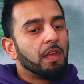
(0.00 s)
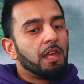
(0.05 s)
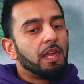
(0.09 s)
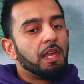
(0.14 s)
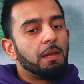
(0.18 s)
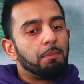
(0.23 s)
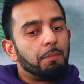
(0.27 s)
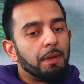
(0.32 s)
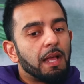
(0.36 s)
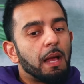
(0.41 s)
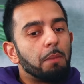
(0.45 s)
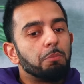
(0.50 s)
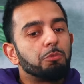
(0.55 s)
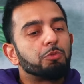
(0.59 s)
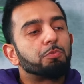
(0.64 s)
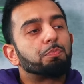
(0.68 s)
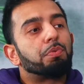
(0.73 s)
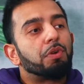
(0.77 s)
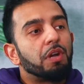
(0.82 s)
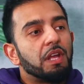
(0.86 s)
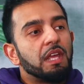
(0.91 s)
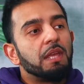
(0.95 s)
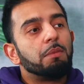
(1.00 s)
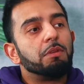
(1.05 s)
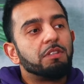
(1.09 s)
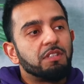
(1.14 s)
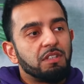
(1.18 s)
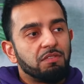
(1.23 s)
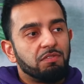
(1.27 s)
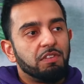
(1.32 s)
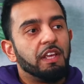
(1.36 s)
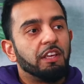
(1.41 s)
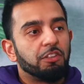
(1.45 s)
It becomes
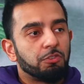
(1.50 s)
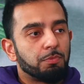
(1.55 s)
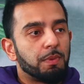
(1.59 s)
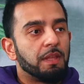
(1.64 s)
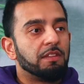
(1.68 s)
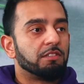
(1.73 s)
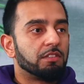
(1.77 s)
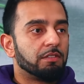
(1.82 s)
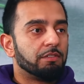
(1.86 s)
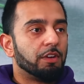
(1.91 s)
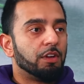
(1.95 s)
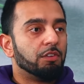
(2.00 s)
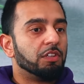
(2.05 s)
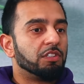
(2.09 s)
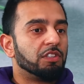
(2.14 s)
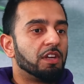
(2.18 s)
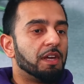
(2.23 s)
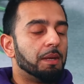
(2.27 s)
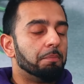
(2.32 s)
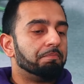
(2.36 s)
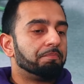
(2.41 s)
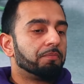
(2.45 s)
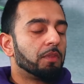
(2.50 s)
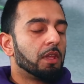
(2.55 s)
prohibitively expensive over time.